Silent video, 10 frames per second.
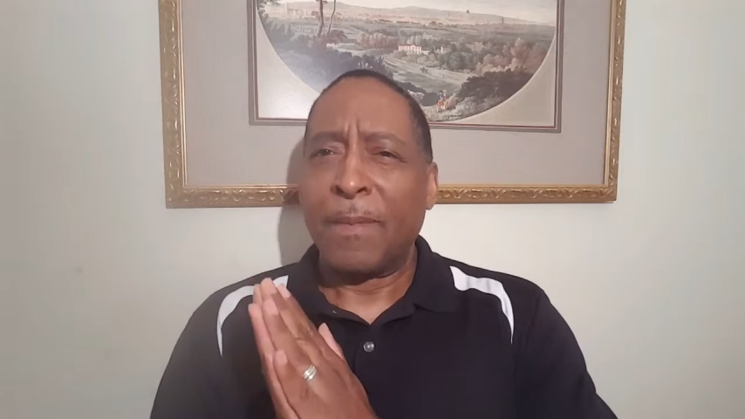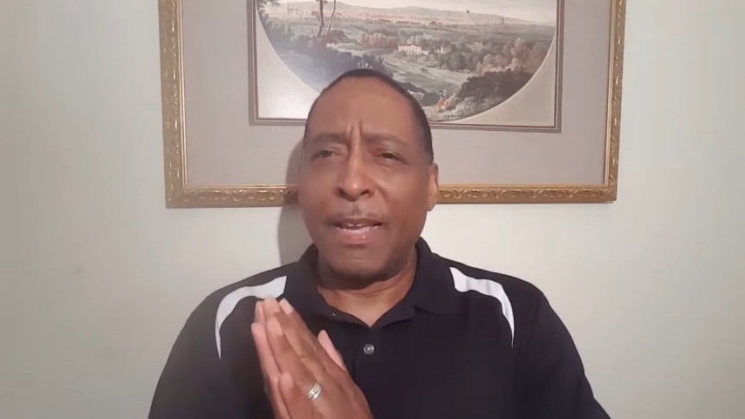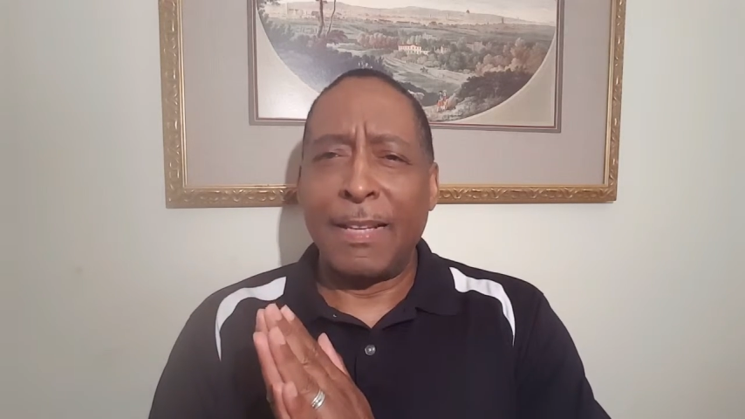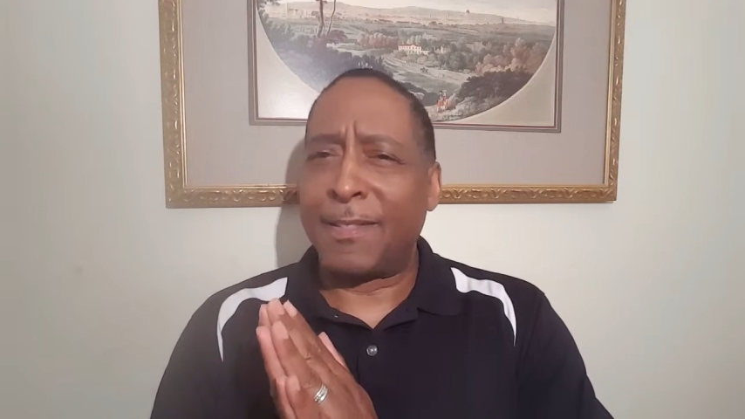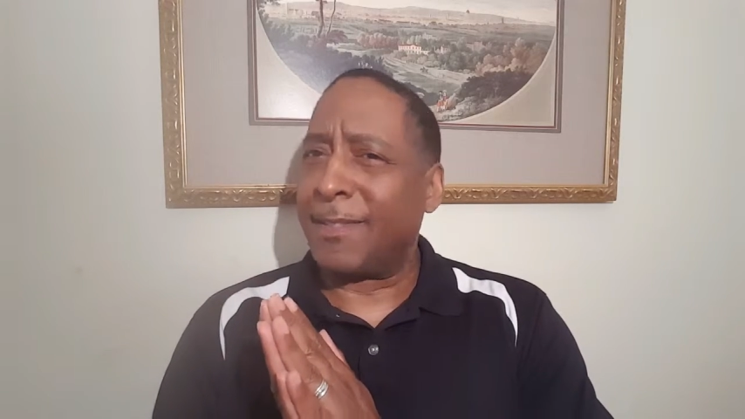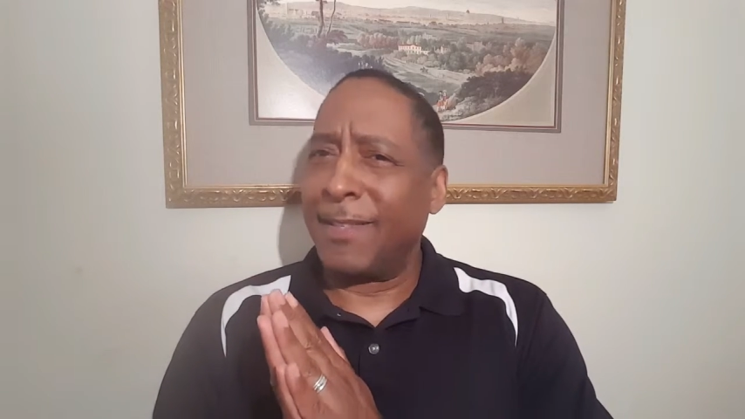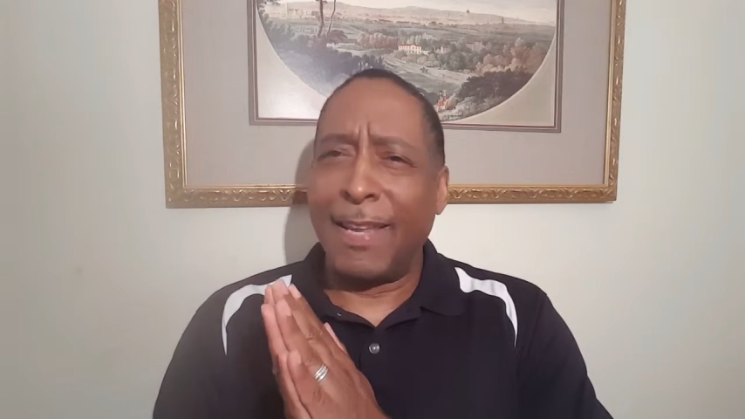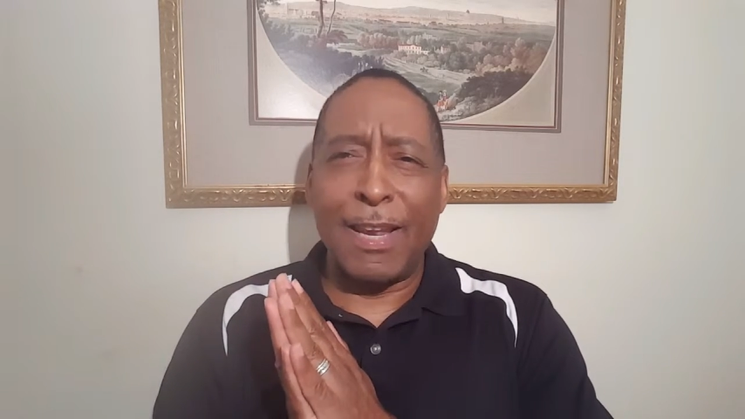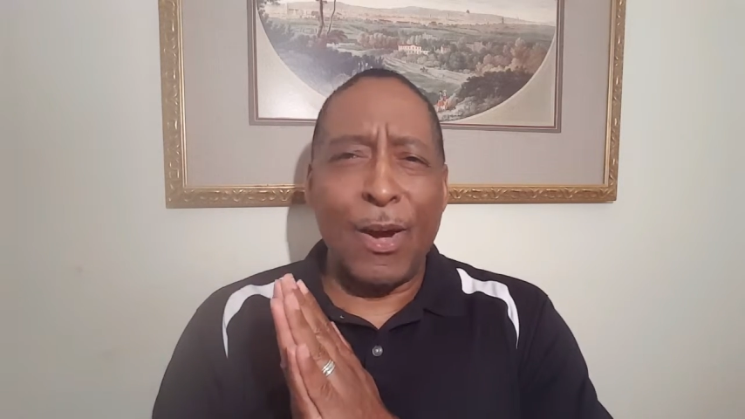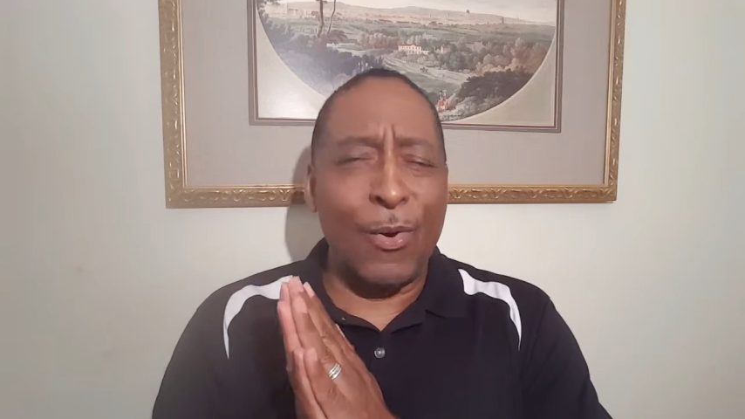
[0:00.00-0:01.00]
it's
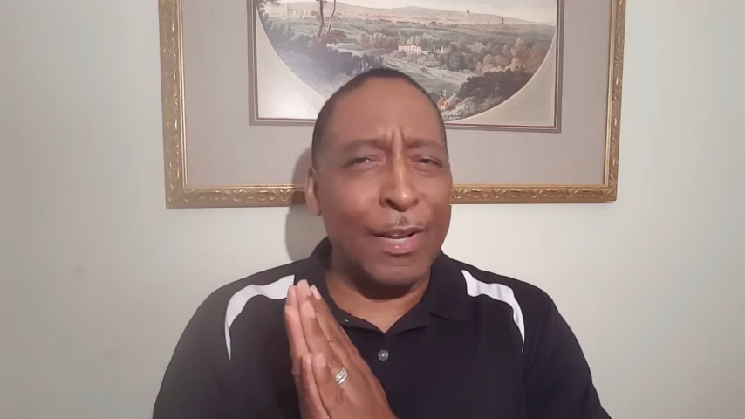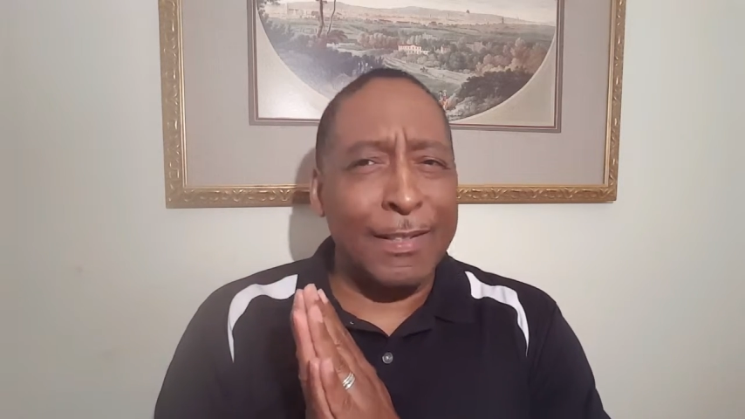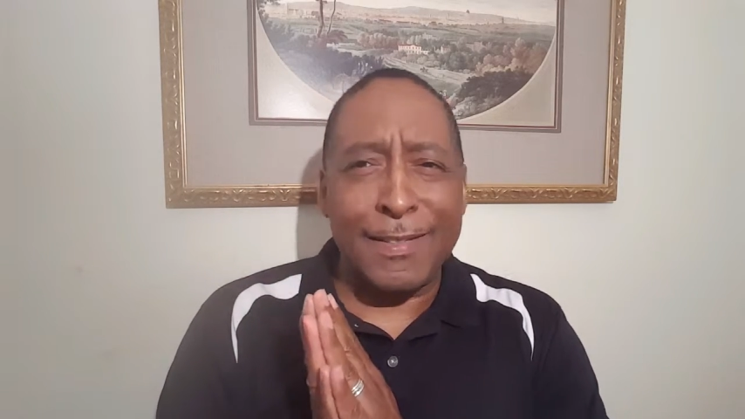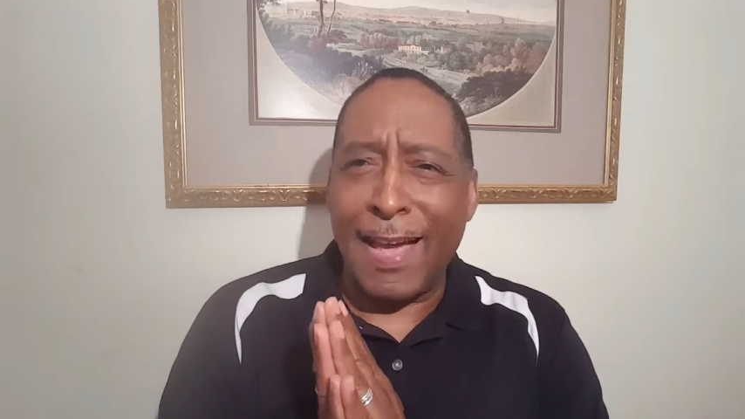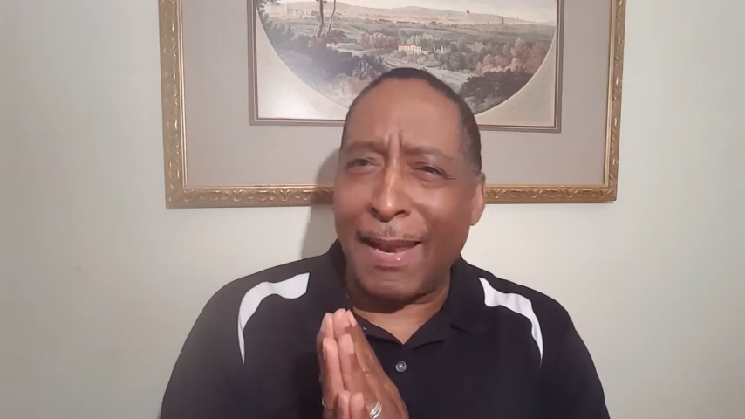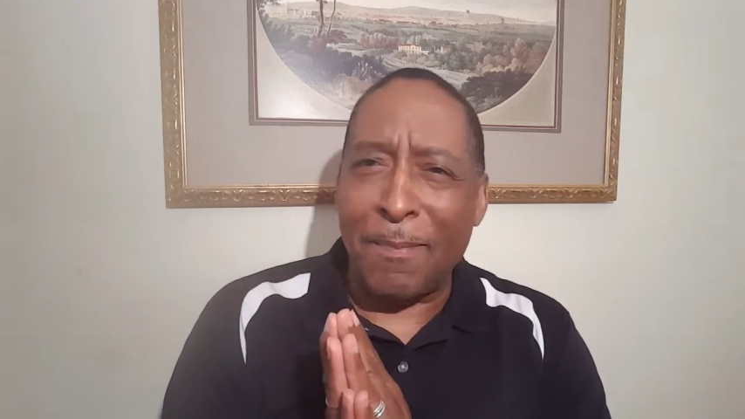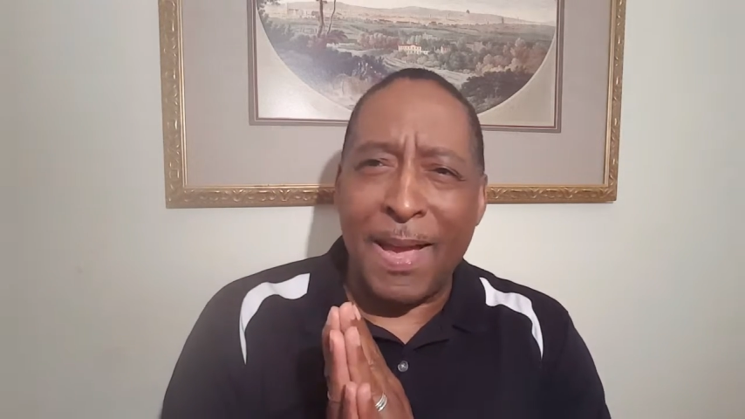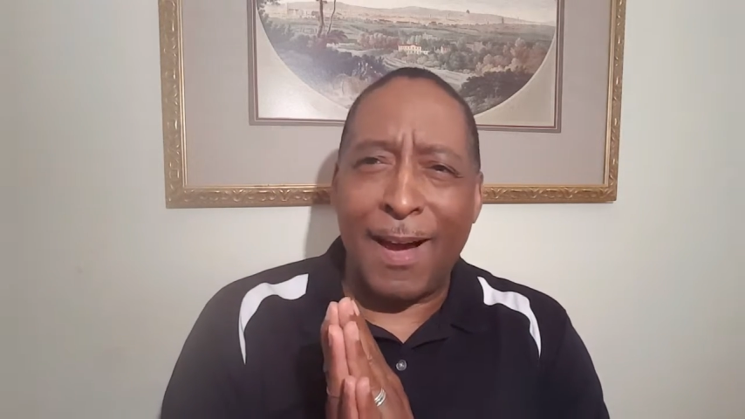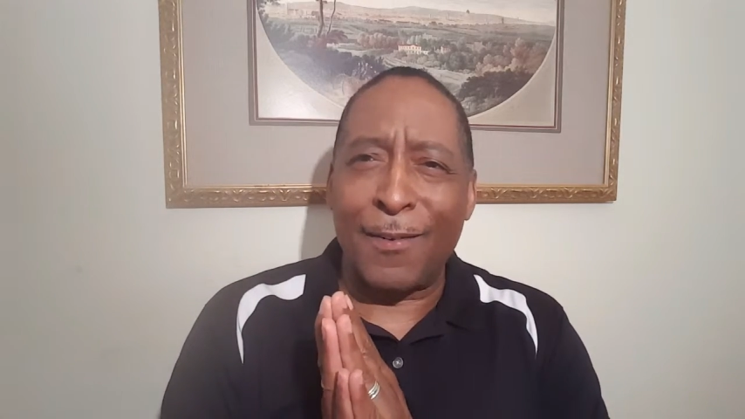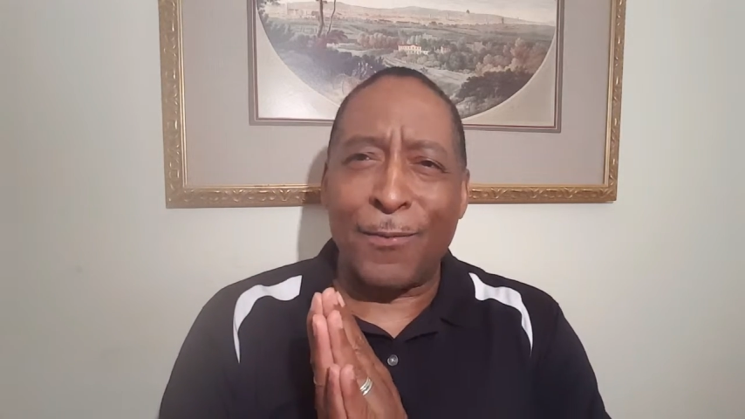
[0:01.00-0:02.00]
not
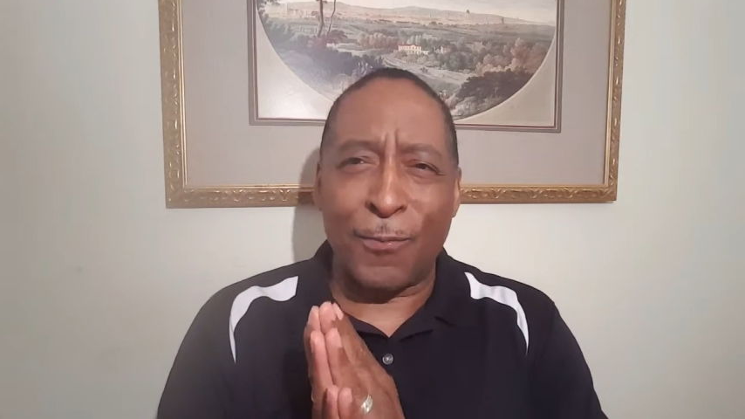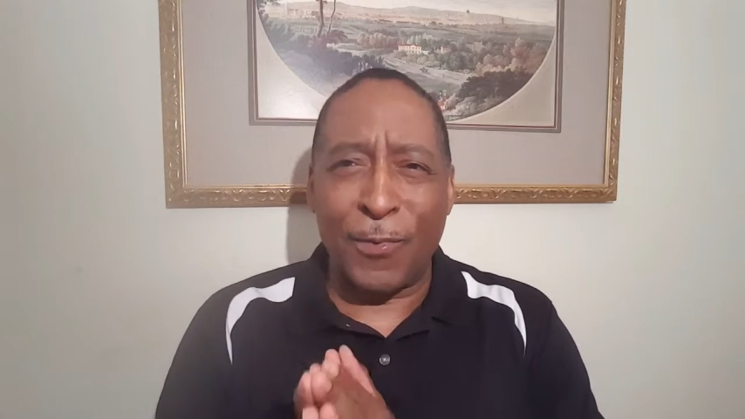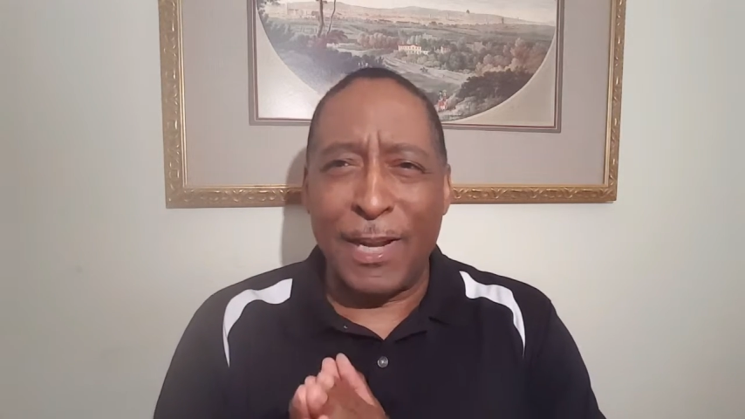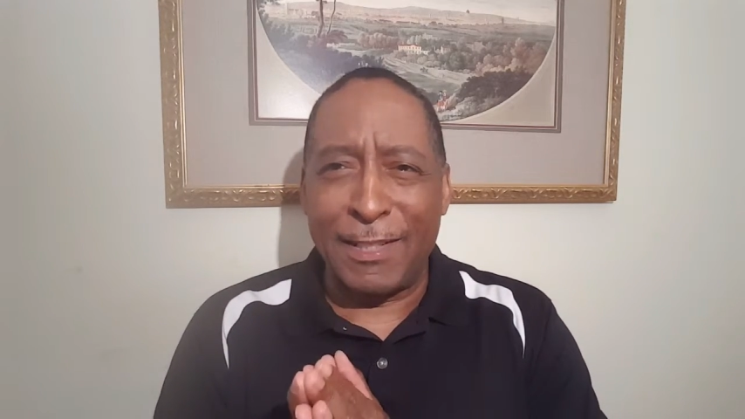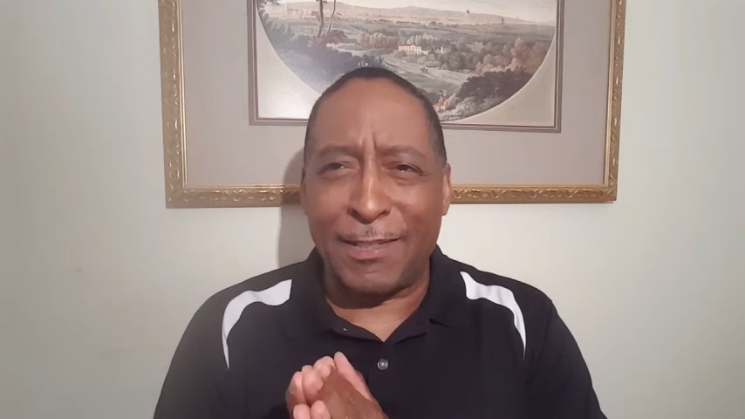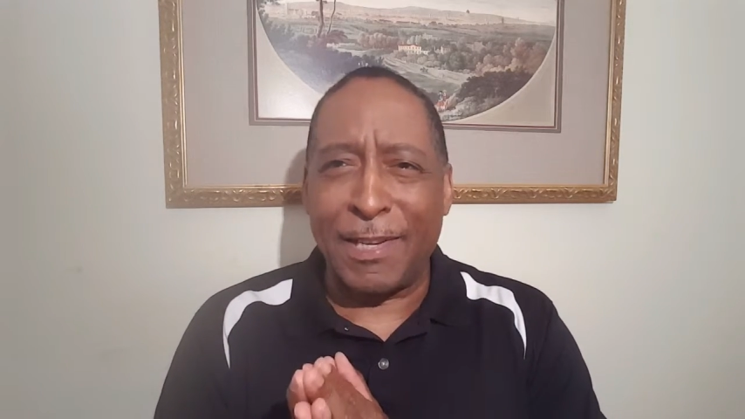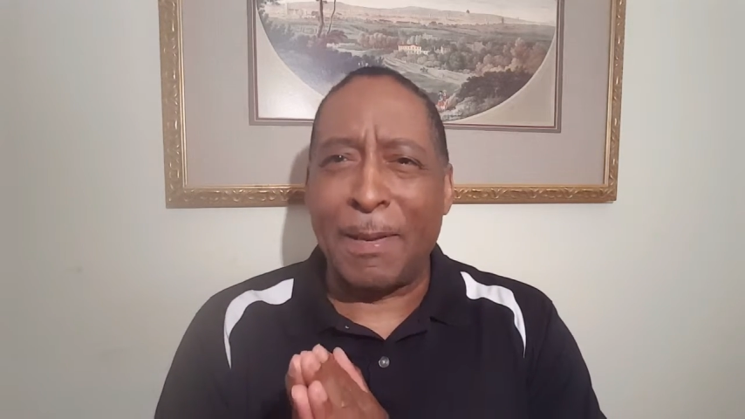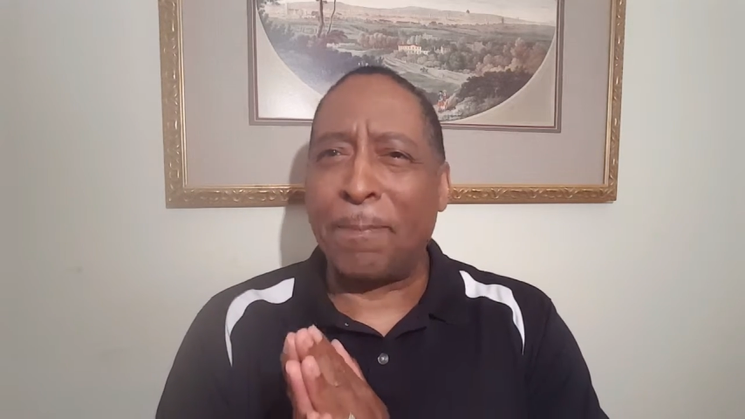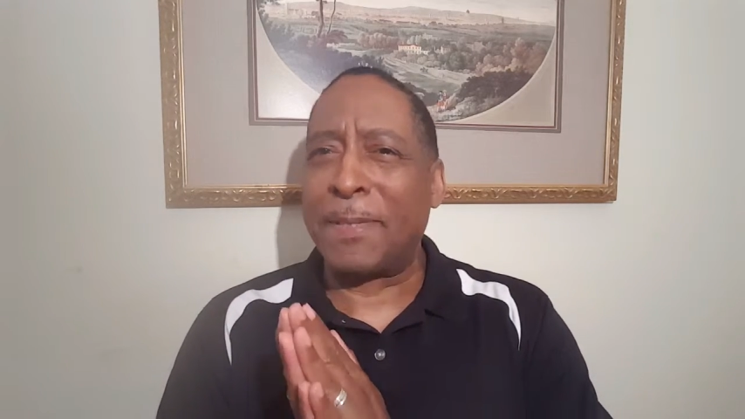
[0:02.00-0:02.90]
about friendship.